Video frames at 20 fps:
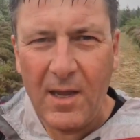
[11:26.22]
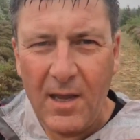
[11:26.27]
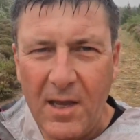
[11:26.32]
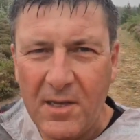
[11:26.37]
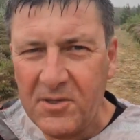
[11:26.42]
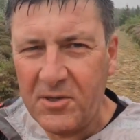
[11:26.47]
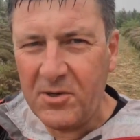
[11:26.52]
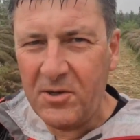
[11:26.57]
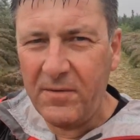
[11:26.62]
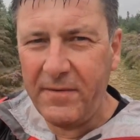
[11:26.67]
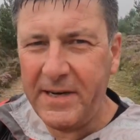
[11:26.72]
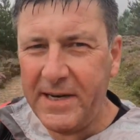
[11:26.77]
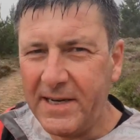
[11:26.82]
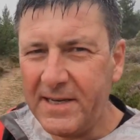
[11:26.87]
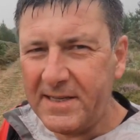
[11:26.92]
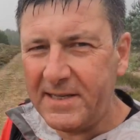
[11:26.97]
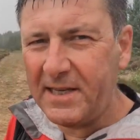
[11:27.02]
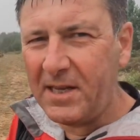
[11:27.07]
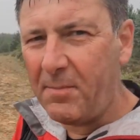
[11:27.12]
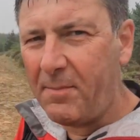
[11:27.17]
So I don't know if you can
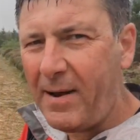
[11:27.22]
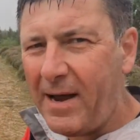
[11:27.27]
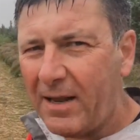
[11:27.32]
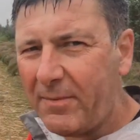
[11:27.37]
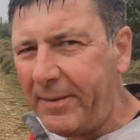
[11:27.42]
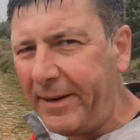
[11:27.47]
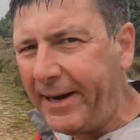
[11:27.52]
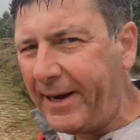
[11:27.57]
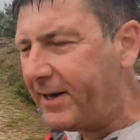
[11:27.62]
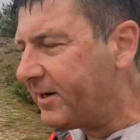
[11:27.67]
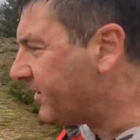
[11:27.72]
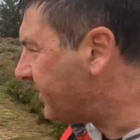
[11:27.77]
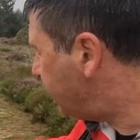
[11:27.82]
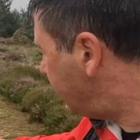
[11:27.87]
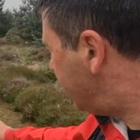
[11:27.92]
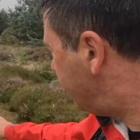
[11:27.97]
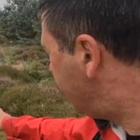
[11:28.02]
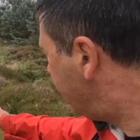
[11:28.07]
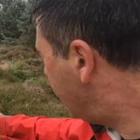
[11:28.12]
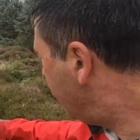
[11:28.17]
see the path behind us
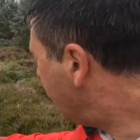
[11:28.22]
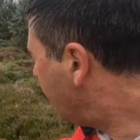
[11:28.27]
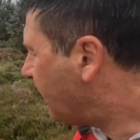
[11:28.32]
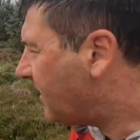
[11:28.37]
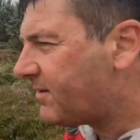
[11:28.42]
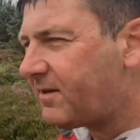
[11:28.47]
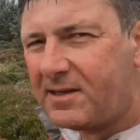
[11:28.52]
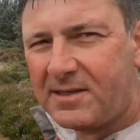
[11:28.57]
is the